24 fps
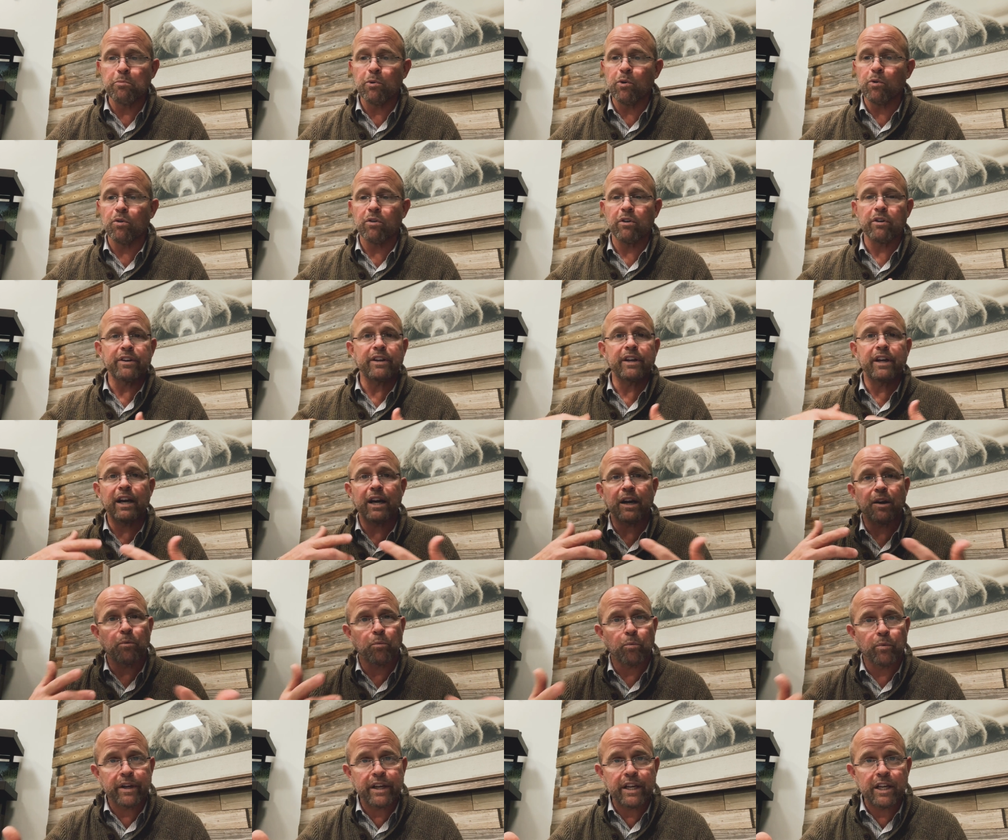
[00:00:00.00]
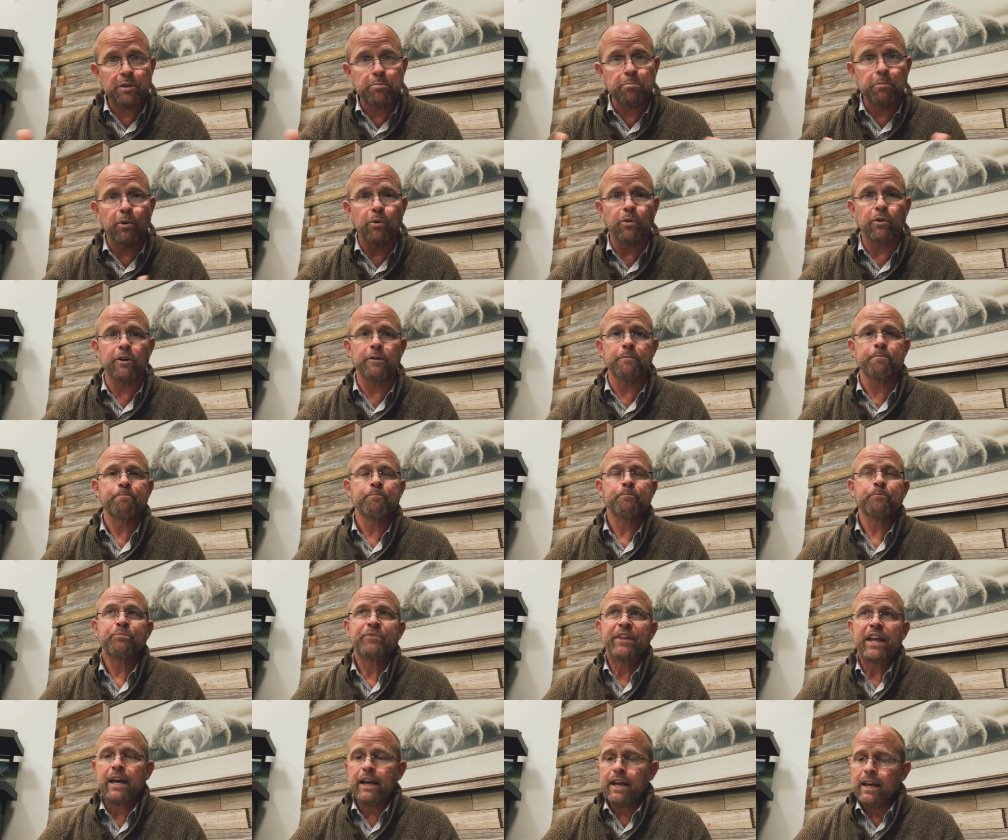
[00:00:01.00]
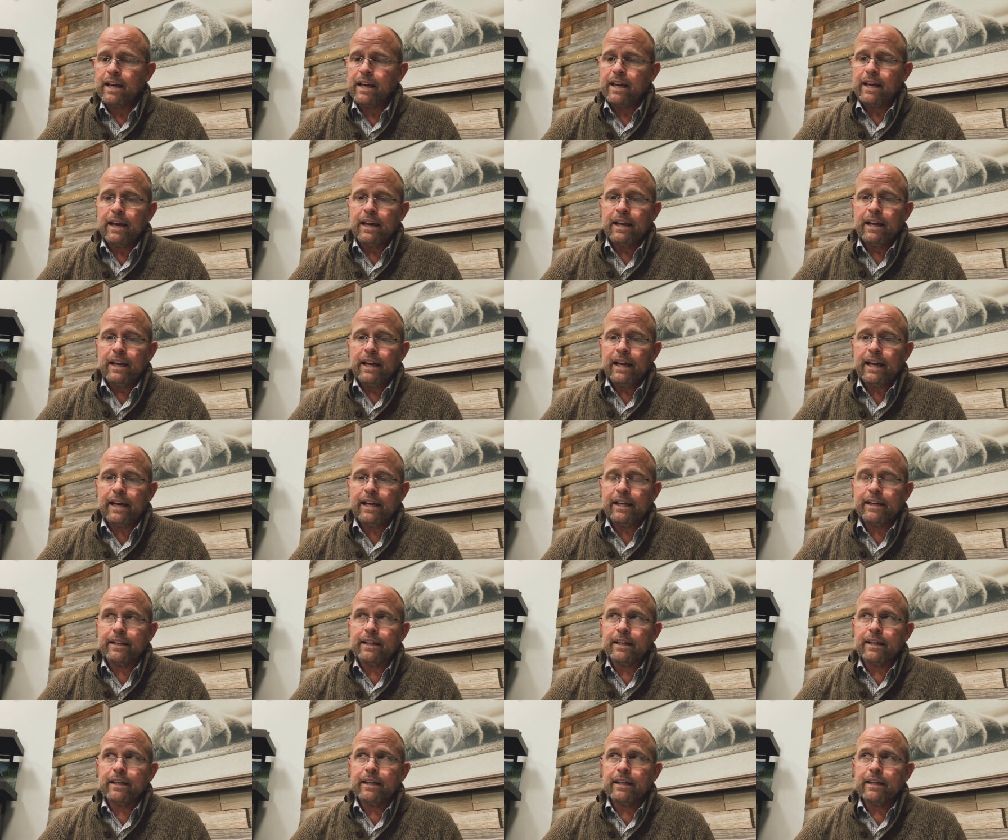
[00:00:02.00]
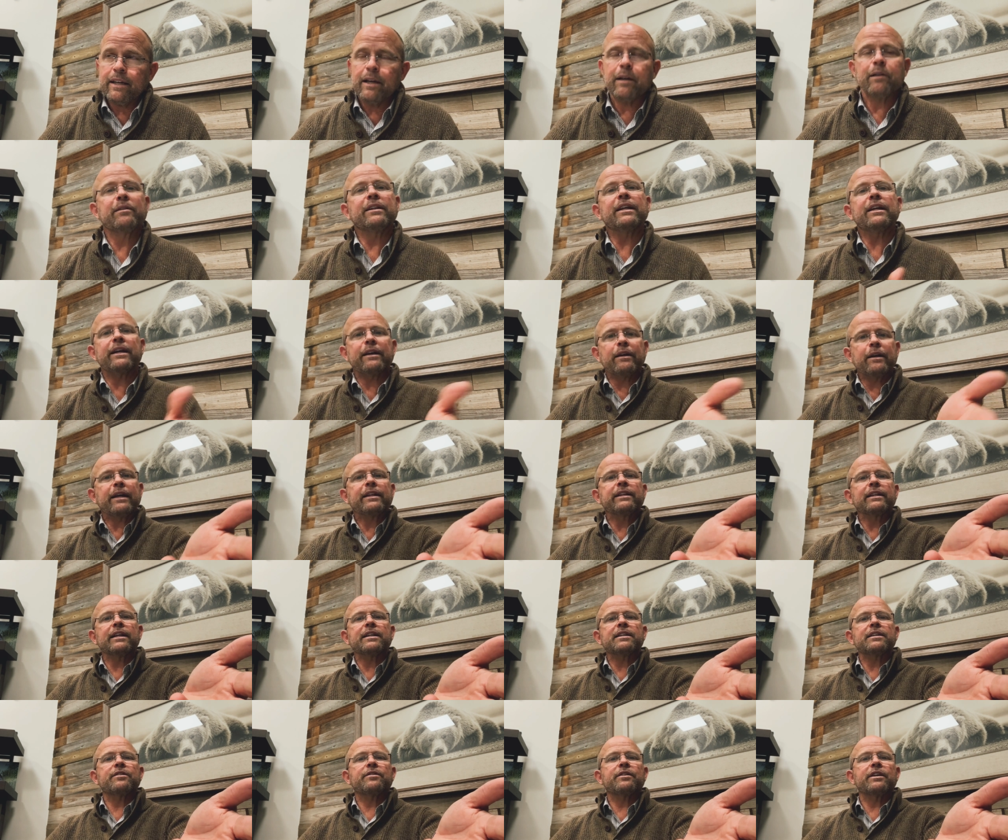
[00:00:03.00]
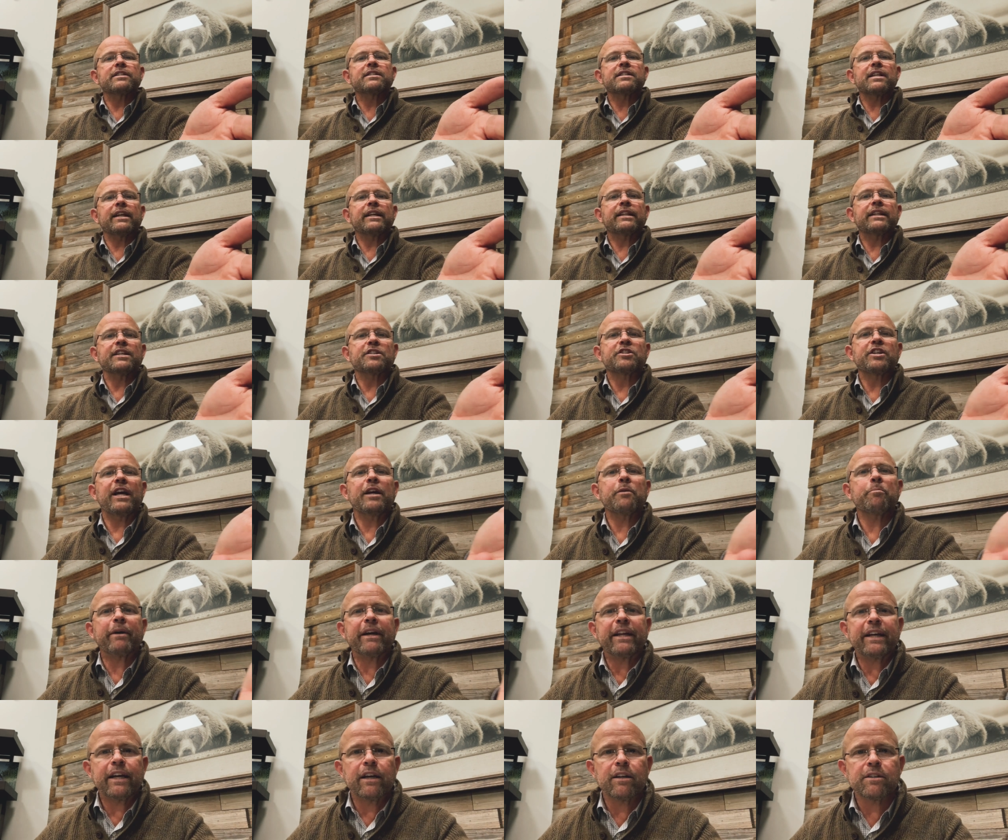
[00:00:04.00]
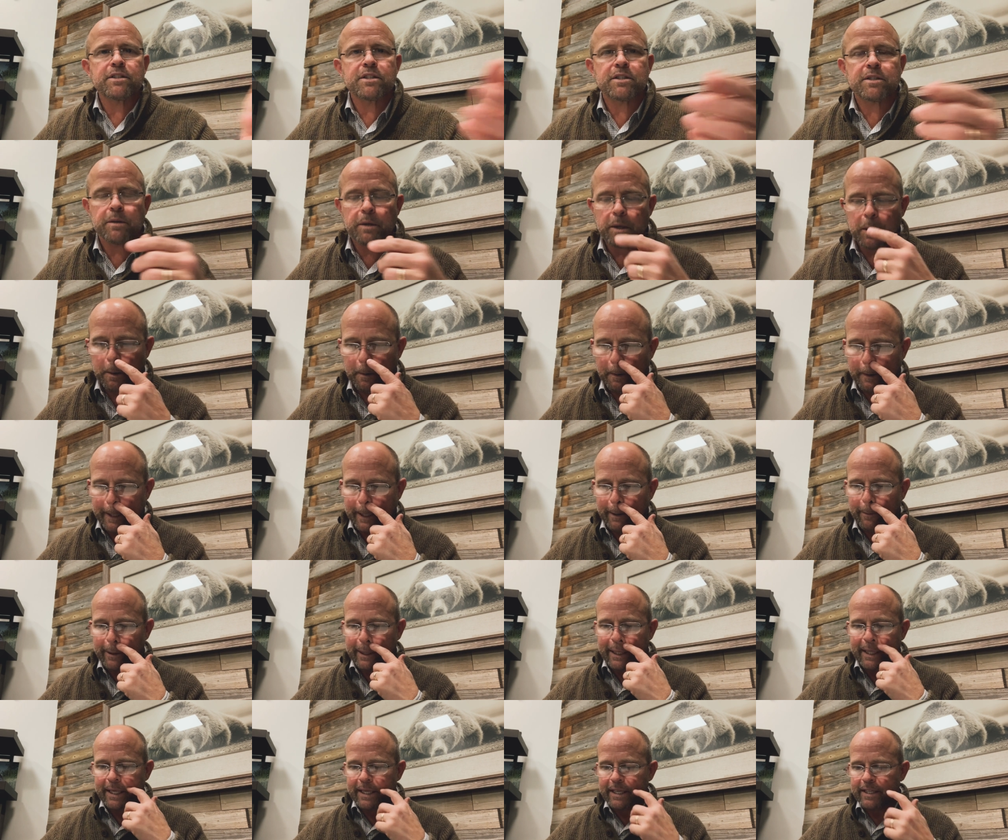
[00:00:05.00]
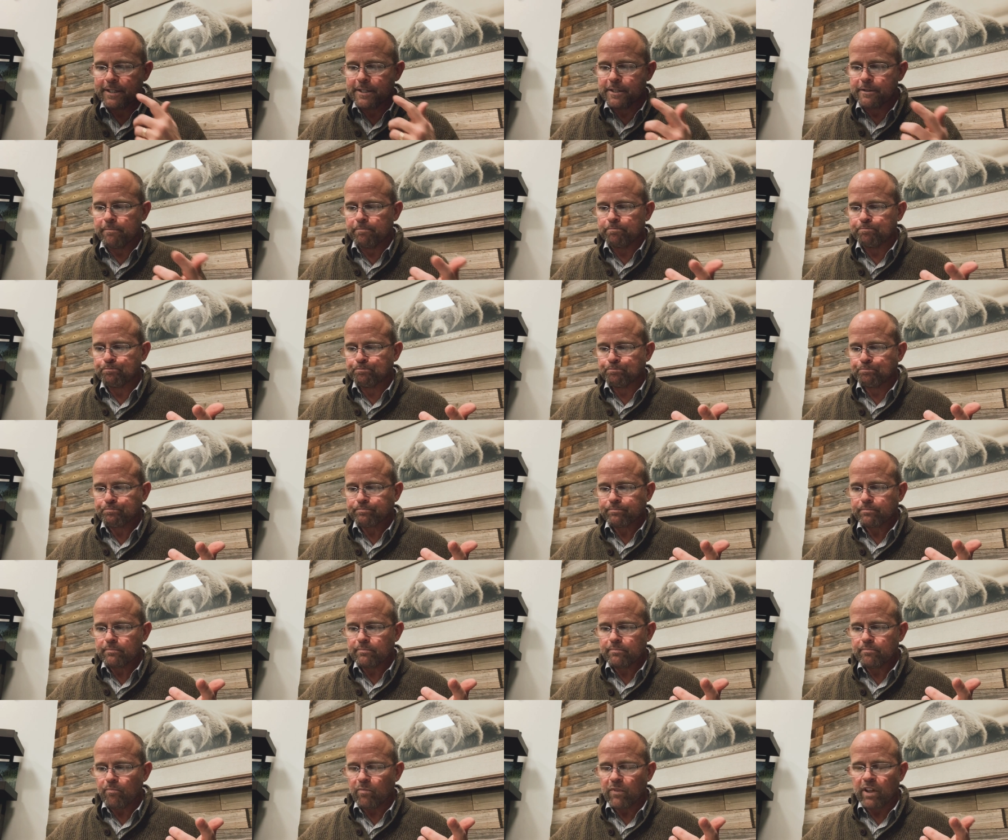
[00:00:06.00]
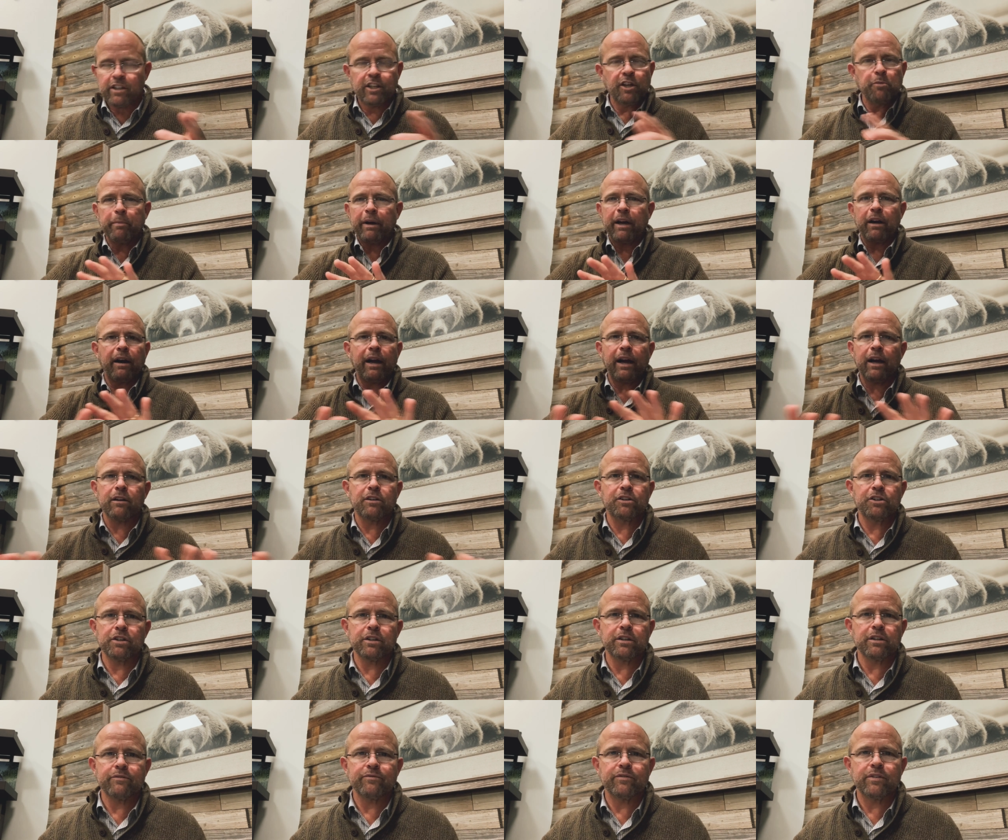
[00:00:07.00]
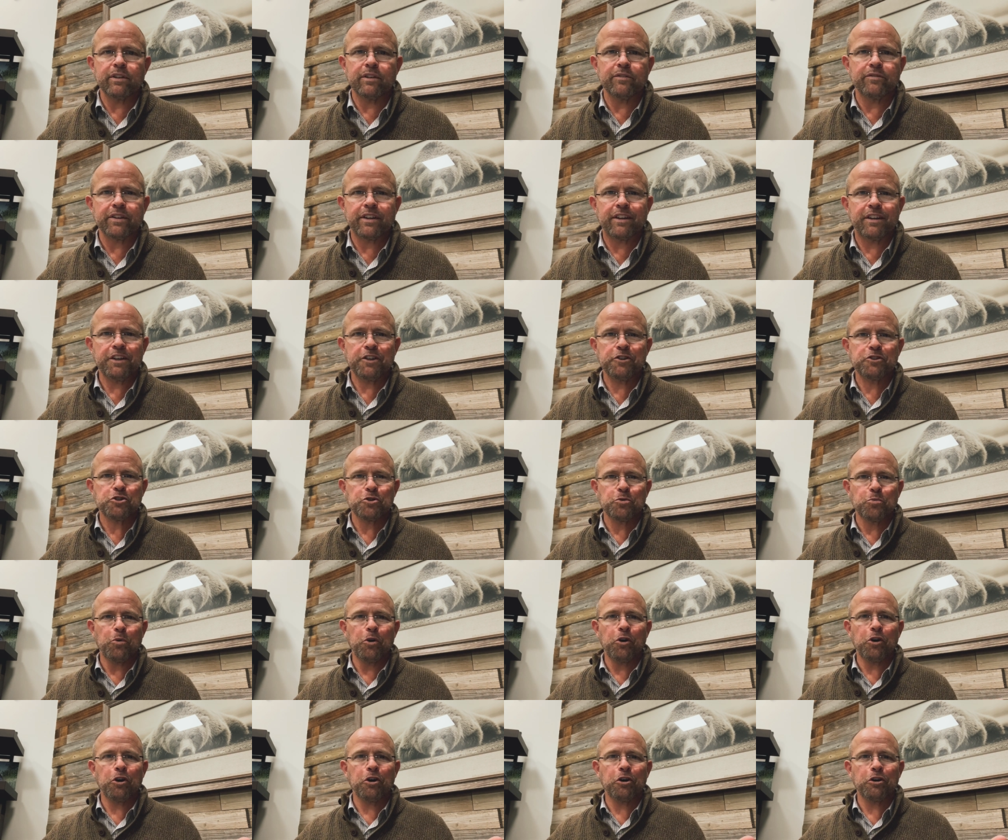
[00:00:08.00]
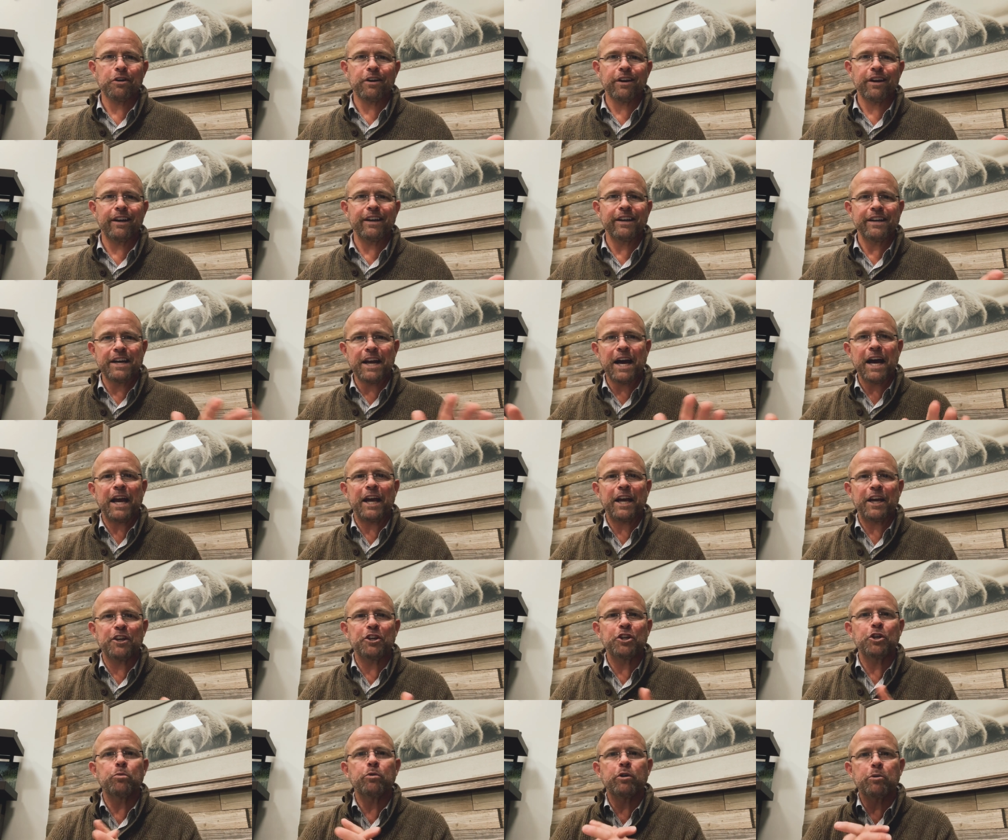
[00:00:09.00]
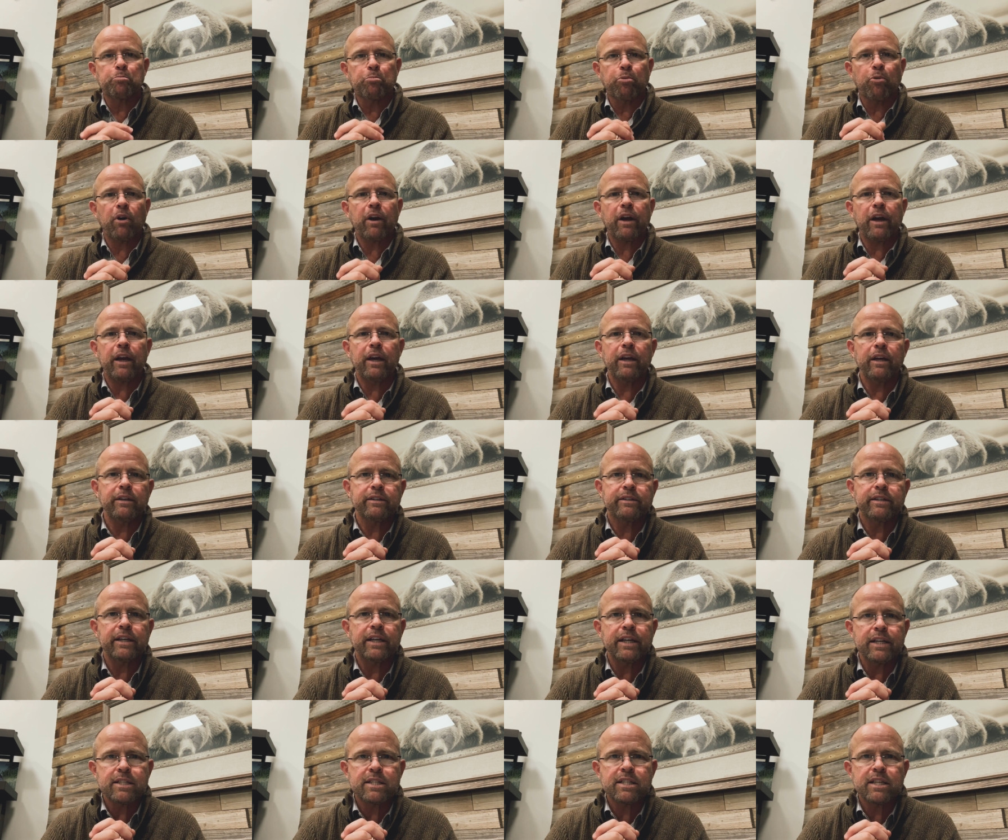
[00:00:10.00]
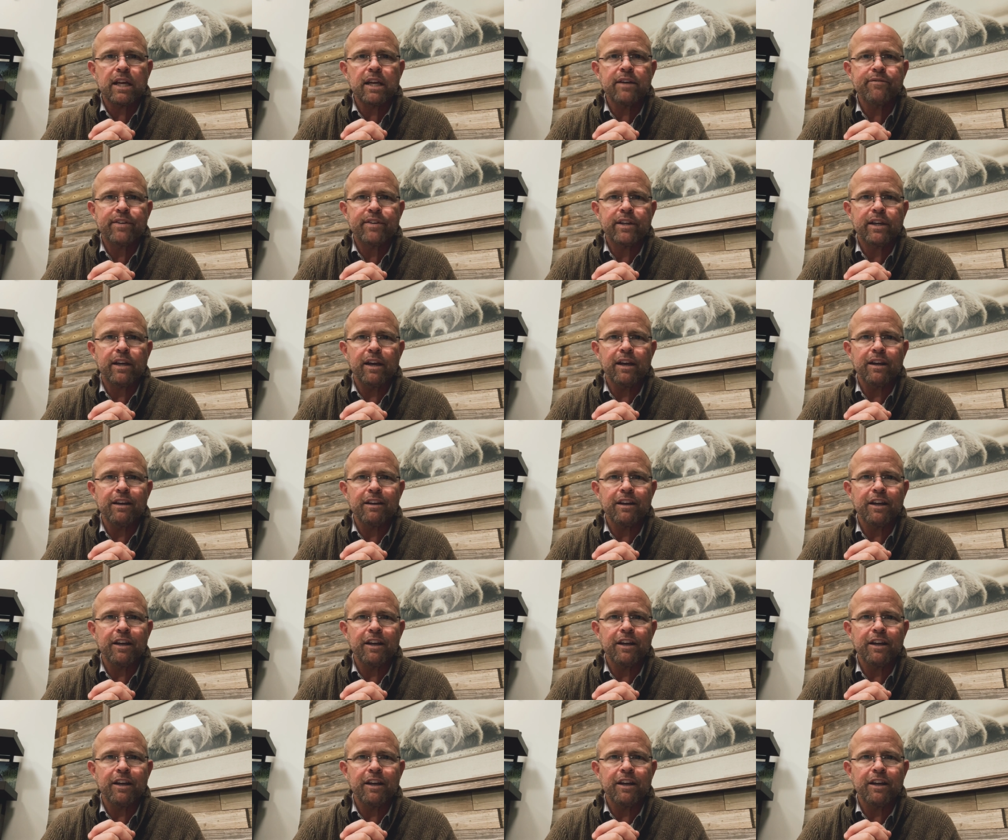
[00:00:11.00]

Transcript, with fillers: more, you got to read more. And uh, it's like this. Anybody else uh, when they were kids, didn't matter how good of, of, a kid you were, at night you would pray to get saved again.